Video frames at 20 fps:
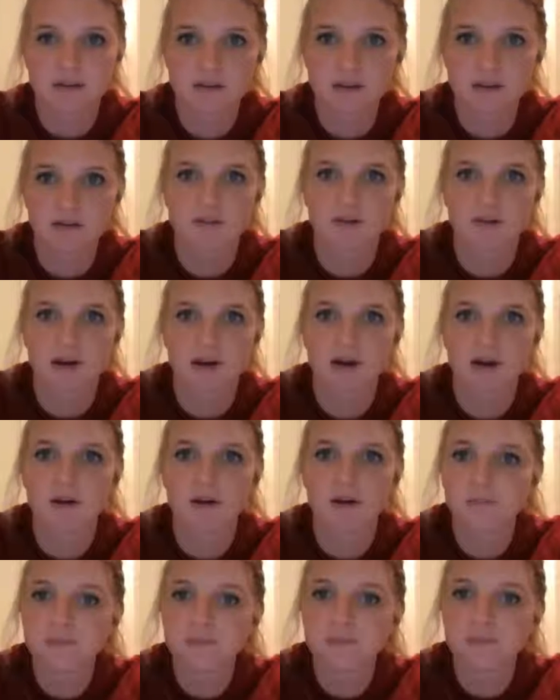that's what I got.
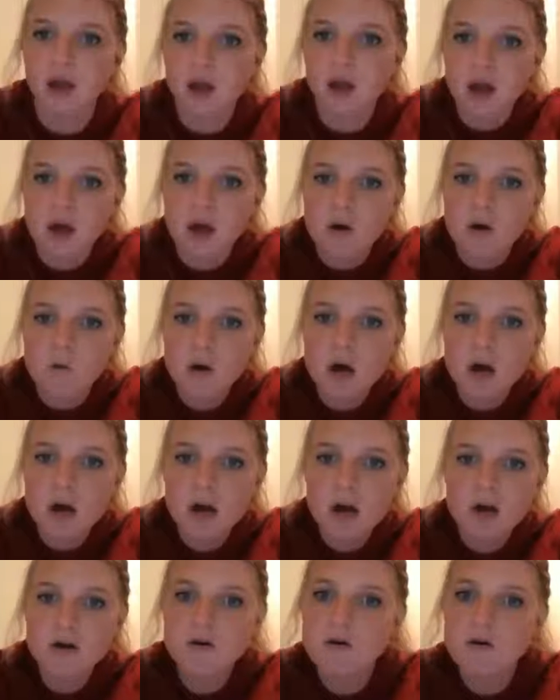
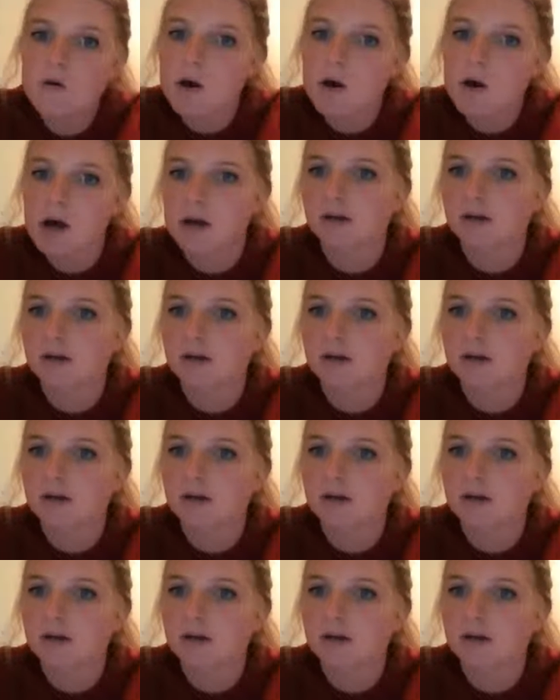Woohoo!